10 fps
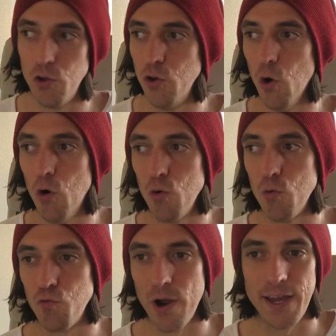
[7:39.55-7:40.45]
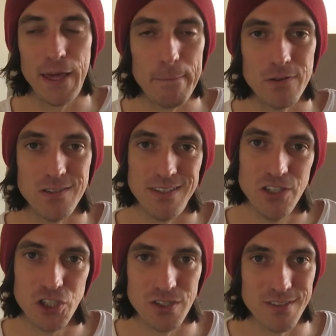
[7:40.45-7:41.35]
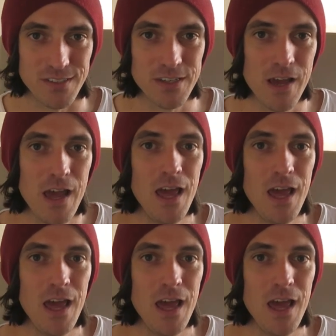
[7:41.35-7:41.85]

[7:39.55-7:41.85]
your ranking positions.